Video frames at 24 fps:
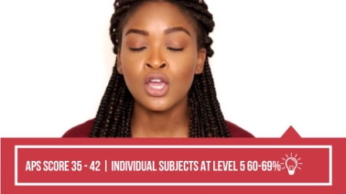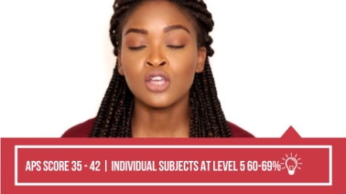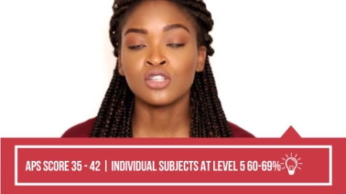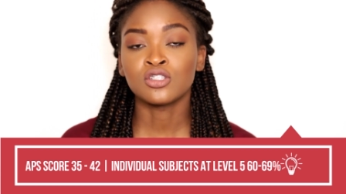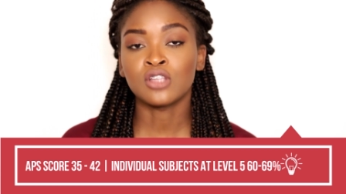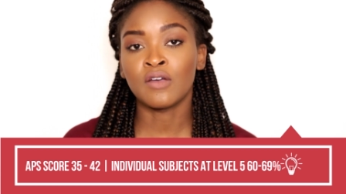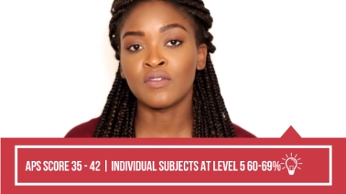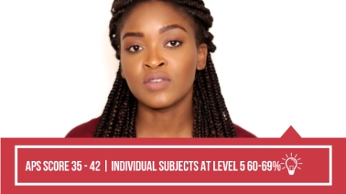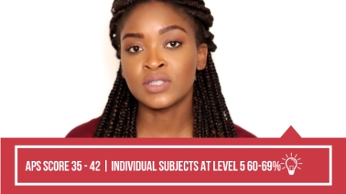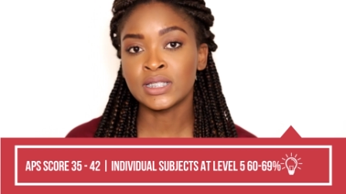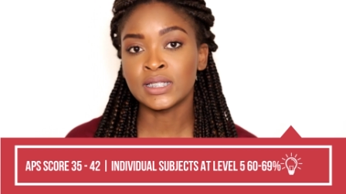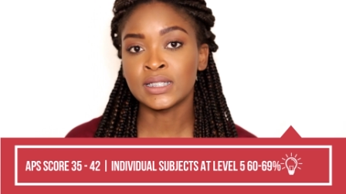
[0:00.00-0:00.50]

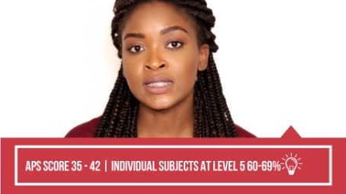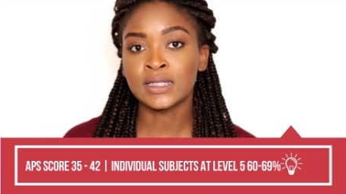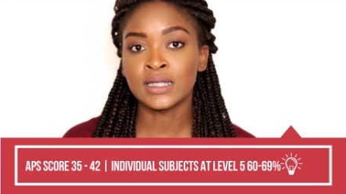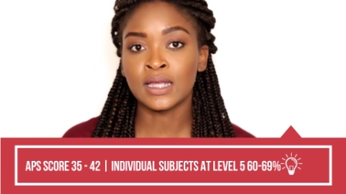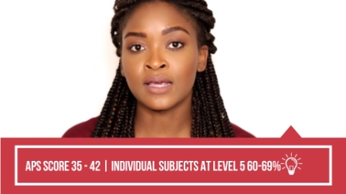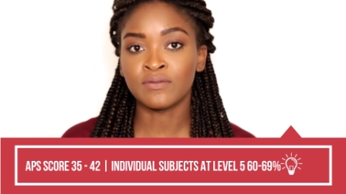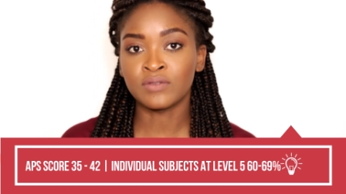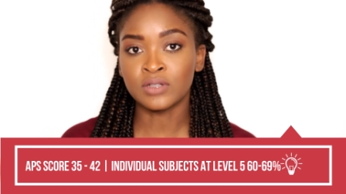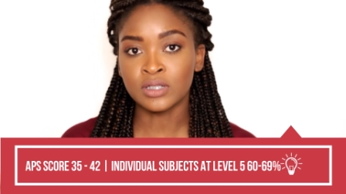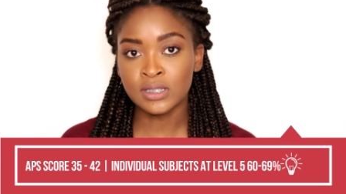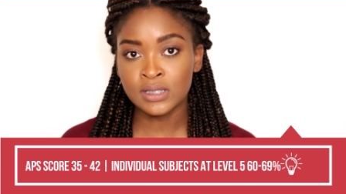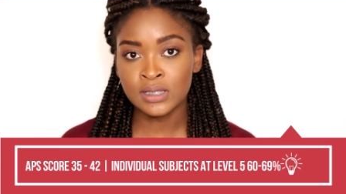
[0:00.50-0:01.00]
So obviously the
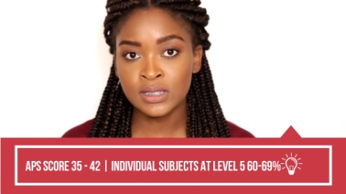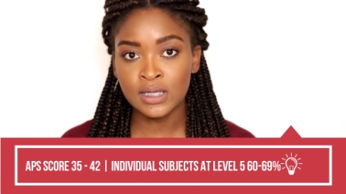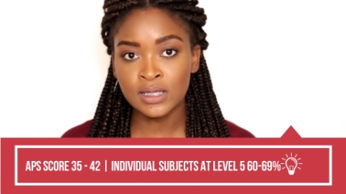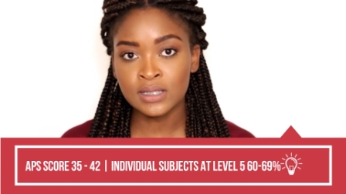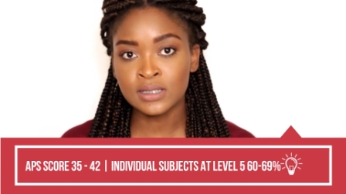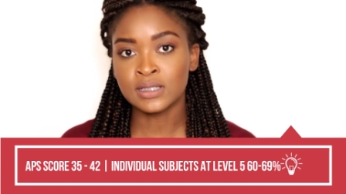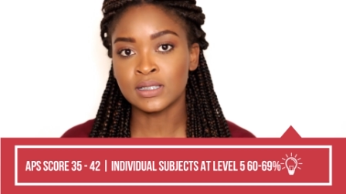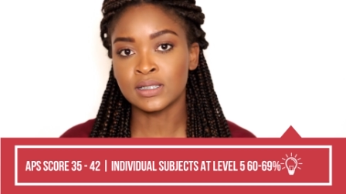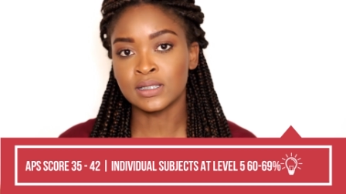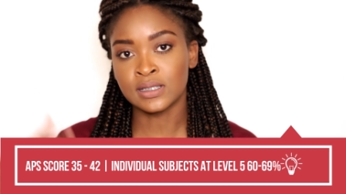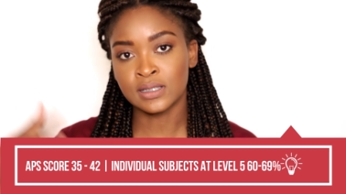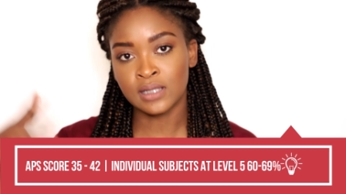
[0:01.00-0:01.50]
level
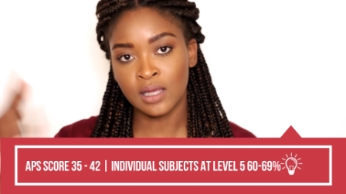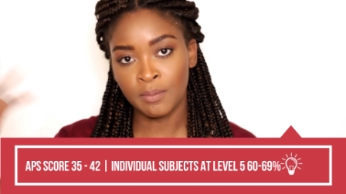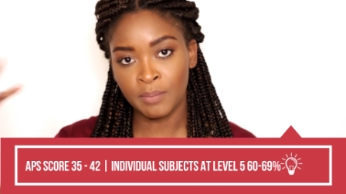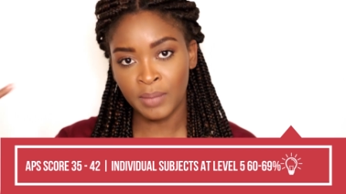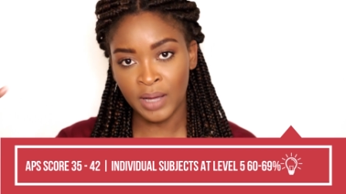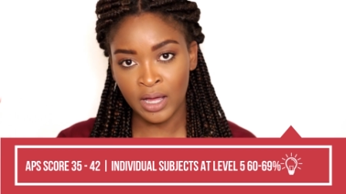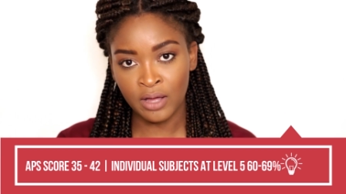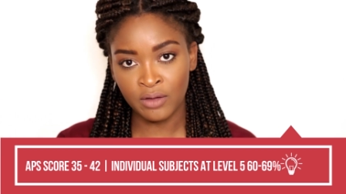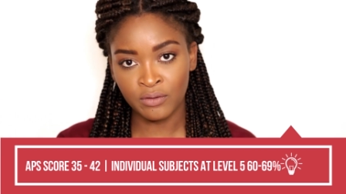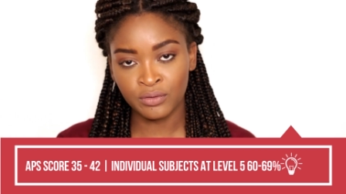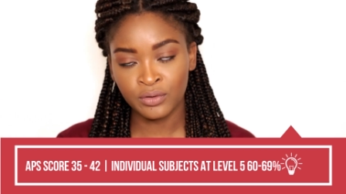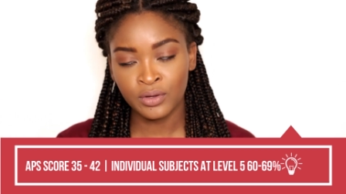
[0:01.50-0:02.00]
6 is
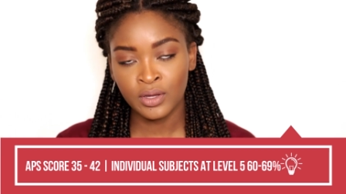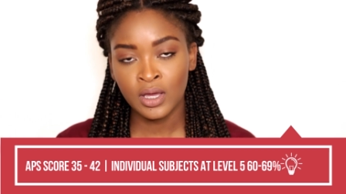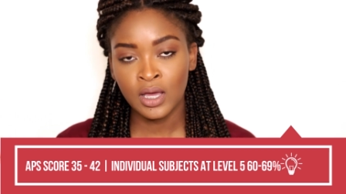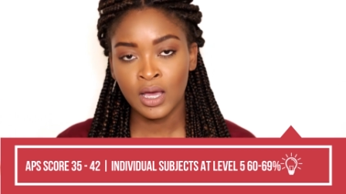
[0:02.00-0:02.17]
above